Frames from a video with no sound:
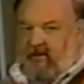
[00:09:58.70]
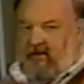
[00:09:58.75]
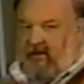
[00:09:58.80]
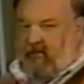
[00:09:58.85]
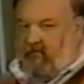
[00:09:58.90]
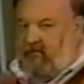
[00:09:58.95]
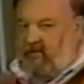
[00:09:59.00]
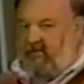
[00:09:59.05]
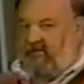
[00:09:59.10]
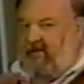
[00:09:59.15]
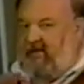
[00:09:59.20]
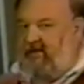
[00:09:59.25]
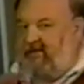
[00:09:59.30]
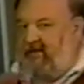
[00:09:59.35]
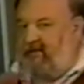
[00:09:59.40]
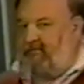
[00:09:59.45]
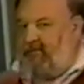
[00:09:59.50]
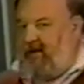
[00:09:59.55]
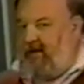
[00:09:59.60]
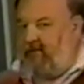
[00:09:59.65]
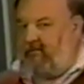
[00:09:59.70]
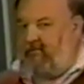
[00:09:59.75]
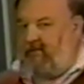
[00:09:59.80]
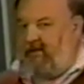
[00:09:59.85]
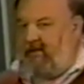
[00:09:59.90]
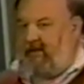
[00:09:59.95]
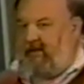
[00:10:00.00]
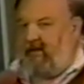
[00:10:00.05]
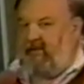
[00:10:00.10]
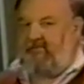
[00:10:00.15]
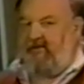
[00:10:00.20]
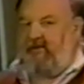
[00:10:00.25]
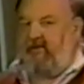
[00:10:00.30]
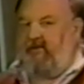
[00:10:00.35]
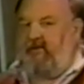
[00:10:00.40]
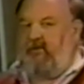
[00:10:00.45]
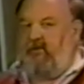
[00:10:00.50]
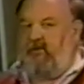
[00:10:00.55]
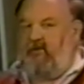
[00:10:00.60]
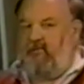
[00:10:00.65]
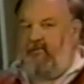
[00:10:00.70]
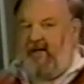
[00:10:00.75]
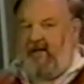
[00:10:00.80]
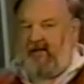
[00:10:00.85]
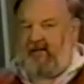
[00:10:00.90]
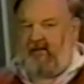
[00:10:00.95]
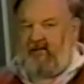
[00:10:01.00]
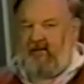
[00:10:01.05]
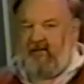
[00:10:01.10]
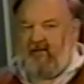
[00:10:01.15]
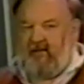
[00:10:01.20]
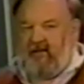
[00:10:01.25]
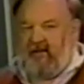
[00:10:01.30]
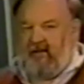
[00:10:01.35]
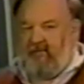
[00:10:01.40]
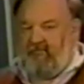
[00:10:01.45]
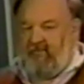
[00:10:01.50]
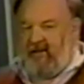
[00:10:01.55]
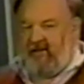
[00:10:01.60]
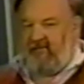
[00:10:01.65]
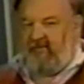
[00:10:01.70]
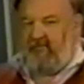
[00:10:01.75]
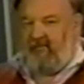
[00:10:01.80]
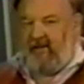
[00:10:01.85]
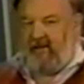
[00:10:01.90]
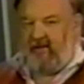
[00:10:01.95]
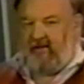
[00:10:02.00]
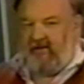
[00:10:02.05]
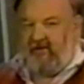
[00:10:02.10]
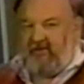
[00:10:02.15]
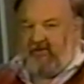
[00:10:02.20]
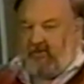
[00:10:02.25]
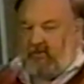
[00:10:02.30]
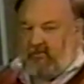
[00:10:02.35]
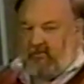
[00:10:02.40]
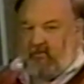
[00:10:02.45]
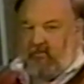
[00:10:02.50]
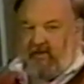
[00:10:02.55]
And once you had that pattern laid out, then you could go back and mathematically determine